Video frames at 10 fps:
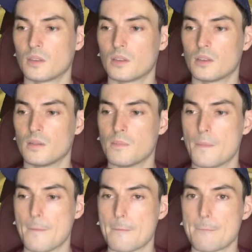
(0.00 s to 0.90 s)

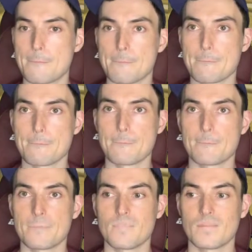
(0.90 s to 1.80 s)
Um,
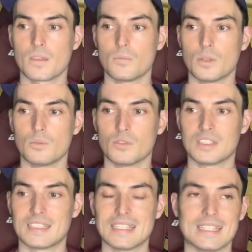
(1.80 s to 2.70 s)
we will
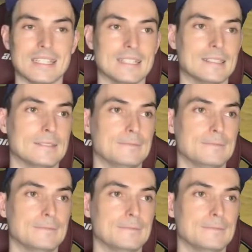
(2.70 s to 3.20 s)
see.